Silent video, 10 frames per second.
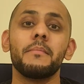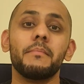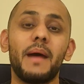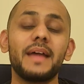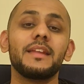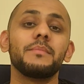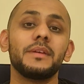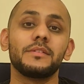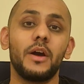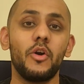My name
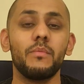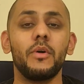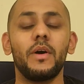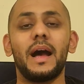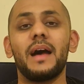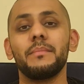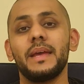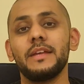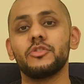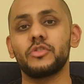is Omar. I'm
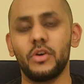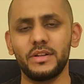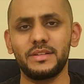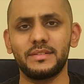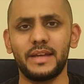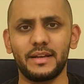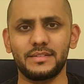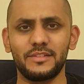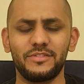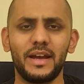a chartered
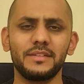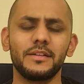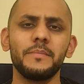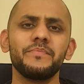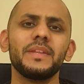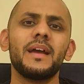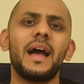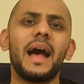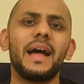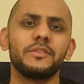tax advisor,
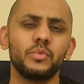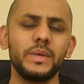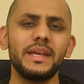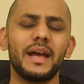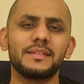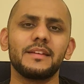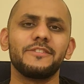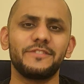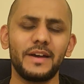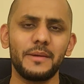and we as a
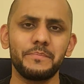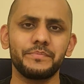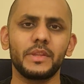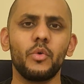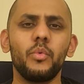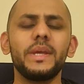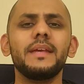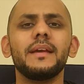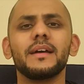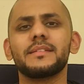firm,
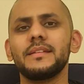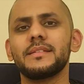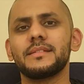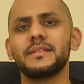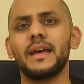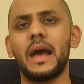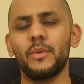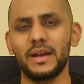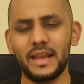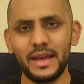we assist
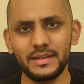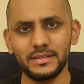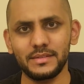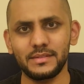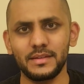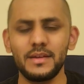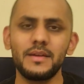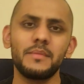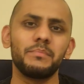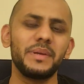our clients,
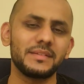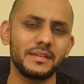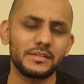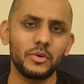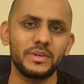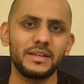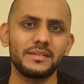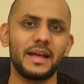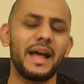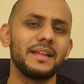business
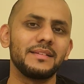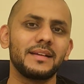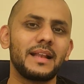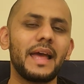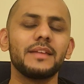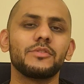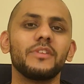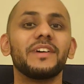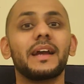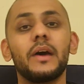owners and clients
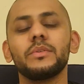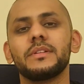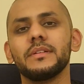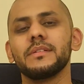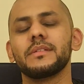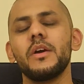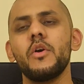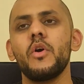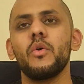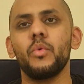of accountants
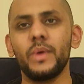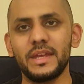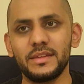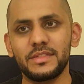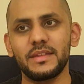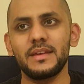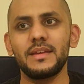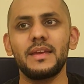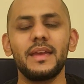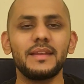with
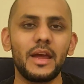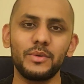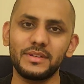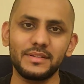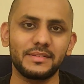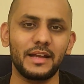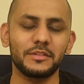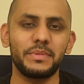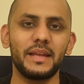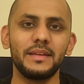inheritance
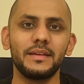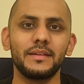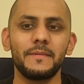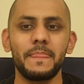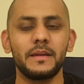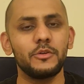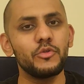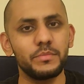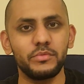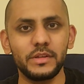tax planning,
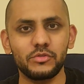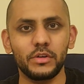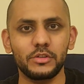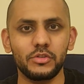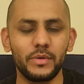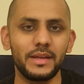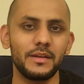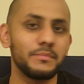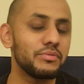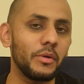group
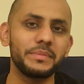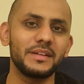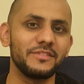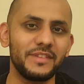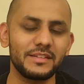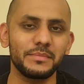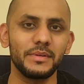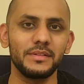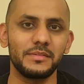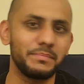restructuring, property
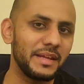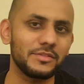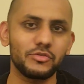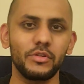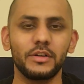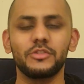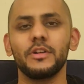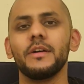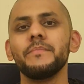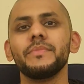investments, best
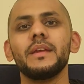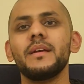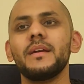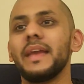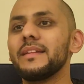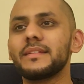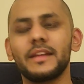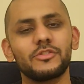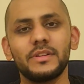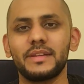structure,
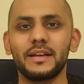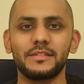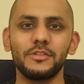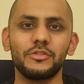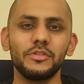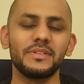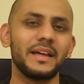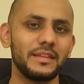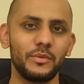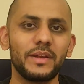international tax issues
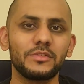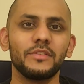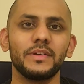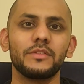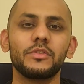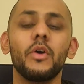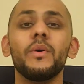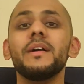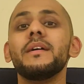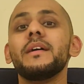and the rest of it.
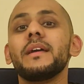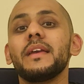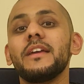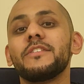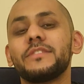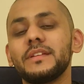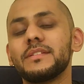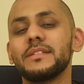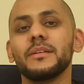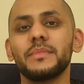So if
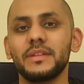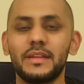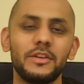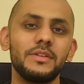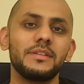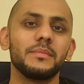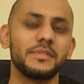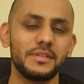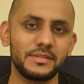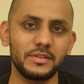this is something that you need some
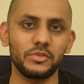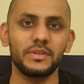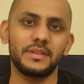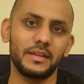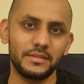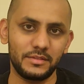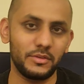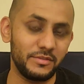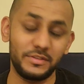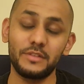assistance on, then
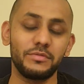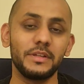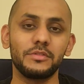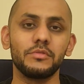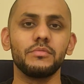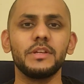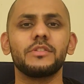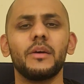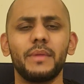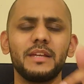feel free to
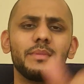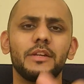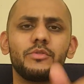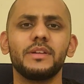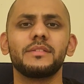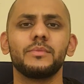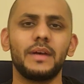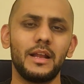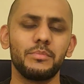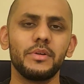reach out. My email address,
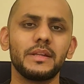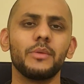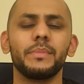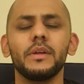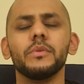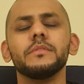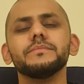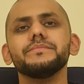I'll put it down below.